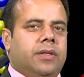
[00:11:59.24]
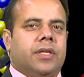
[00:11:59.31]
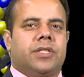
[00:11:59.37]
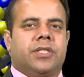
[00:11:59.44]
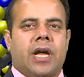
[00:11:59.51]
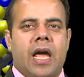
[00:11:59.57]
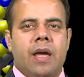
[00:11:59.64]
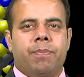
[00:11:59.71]
The
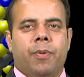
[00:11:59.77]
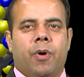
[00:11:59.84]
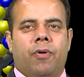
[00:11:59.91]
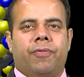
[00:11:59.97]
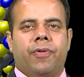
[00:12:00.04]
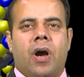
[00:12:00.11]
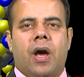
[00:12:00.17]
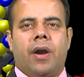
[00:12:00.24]
type
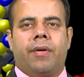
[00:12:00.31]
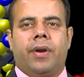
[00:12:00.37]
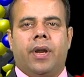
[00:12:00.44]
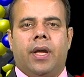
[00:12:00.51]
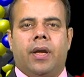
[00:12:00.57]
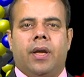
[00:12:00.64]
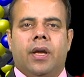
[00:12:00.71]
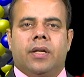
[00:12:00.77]
of
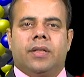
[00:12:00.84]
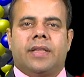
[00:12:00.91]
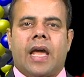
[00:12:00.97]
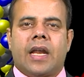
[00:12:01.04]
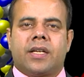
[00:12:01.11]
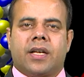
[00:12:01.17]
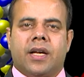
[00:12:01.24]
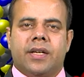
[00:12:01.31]
RNA
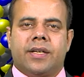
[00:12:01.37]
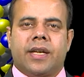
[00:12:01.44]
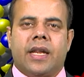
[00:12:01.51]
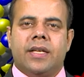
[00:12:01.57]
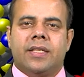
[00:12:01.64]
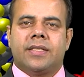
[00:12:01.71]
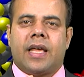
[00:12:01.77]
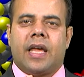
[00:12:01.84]
that
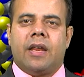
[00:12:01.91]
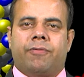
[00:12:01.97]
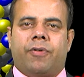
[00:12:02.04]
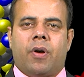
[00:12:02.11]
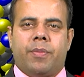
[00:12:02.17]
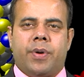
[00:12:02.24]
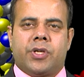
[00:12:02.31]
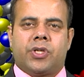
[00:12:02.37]
contains
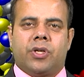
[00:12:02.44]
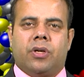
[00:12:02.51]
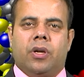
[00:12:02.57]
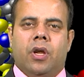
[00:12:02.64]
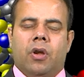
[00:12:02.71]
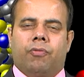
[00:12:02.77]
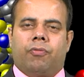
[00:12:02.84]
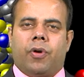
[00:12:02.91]

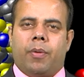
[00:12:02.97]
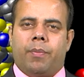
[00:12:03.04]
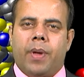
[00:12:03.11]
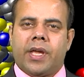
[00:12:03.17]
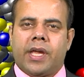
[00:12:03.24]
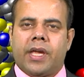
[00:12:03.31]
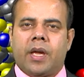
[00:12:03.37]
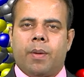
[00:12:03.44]
information for
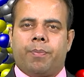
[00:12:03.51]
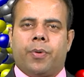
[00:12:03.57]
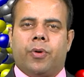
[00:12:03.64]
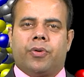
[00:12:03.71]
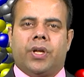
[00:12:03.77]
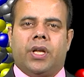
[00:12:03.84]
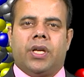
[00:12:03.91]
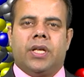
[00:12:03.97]
making a
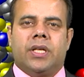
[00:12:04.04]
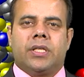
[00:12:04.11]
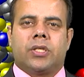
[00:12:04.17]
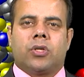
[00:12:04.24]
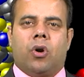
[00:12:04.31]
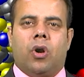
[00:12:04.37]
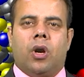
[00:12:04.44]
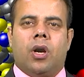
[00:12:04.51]
protein
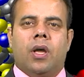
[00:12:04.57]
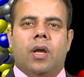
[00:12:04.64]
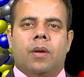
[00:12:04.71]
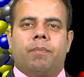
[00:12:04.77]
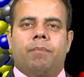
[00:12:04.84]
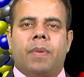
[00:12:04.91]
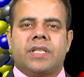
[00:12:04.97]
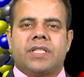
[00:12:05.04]
is called
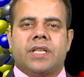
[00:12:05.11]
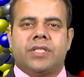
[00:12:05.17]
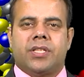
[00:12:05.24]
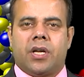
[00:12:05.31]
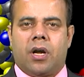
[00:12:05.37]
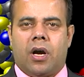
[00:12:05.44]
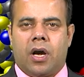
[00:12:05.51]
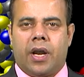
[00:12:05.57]

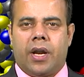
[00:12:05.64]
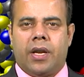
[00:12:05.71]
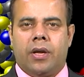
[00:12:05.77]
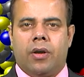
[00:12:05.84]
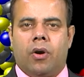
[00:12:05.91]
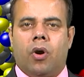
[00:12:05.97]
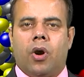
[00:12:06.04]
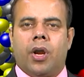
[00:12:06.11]
messenger
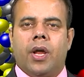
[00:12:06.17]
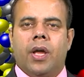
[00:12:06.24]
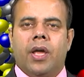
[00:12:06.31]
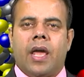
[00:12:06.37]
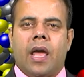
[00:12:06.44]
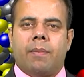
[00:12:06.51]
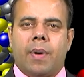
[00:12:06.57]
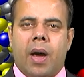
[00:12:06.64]
RNA or
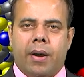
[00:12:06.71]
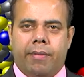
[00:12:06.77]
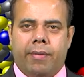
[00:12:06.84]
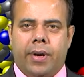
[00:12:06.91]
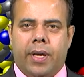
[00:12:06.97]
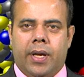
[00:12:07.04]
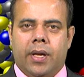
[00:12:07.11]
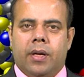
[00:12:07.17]

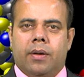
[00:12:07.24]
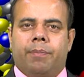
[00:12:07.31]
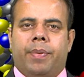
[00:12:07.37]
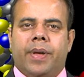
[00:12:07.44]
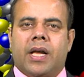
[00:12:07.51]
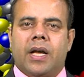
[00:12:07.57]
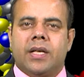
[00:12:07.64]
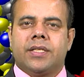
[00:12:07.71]
mRNA
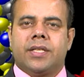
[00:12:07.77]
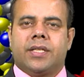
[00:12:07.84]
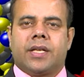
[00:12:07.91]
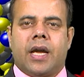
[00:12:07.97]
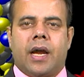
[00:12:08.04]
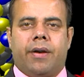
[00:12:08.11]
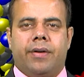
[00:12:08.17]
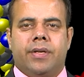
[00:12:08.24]
because it
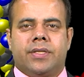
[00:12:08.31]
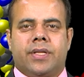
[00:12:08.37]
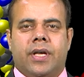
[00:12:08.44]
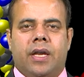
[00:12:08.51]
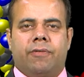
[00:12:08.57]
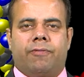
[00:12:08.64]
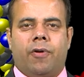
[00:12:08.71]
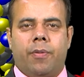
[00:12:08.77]
carries
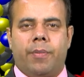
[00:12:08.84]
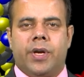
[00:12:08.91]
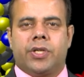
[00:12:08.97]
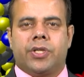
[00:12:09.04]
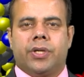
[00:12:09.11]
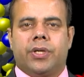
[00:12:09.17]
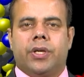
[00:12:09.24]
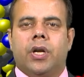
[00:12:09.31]
the
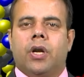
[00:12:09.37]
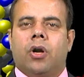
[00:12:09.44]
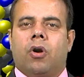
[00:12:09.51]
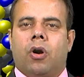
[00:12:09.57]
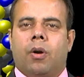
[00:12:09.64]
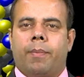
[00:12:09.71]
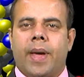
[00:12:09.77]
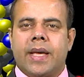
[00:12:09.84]
information
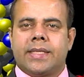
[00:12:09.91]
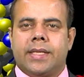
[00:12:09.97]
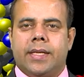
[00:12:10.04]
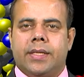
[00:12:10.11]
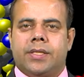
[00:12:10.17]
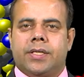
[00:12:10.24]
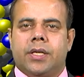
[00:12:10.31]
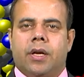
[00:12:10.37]
or
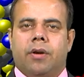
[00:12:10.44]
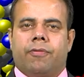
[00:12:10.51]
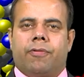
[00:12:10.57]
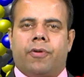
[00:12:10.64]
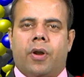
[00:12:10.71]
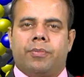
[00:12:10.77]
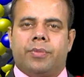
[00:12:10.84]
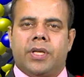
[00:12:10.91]
message
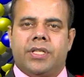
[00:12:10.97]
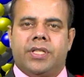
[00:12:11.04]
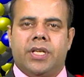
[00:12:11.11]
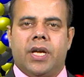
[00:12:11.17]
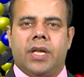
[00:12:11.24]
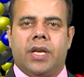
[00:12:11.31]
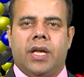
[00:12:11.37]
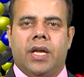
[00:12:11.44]
from the
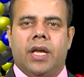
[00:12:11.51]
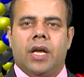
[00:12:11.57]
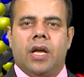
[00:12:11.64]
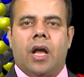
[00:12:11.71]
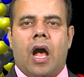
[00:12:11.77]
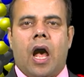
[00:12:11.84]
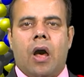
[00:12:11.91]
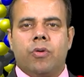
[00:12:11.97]
DNA
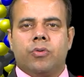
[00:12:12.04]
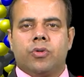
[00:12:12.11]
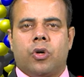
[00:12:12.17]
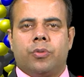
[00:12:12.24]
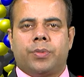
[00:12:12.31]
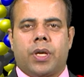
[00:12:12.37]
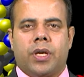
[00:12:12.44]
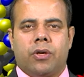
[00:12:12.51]
out
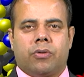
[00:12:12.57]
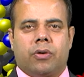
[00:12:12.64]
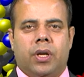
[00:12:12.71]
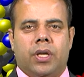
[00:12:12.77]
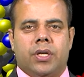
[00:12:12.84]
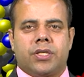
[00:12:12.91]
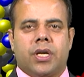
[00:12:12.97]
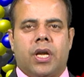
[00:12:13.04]
of the
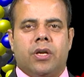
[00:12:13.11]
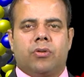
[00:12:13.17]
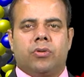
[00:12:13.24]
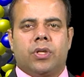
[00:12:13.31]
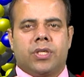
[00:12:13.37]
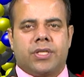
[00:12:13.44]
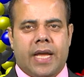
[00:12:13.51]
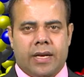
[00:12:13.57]
nucleus
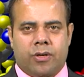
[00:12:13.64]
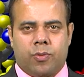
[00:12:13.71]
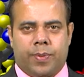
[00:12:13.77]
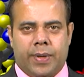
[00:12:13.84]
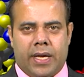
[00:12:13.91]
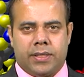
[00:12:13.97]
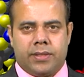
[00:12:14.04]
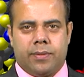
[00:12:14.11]
into the
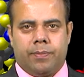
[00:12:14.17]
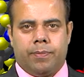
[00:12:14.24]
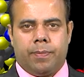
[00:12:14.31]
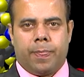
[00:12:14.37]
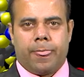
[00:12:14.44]
cytoplasm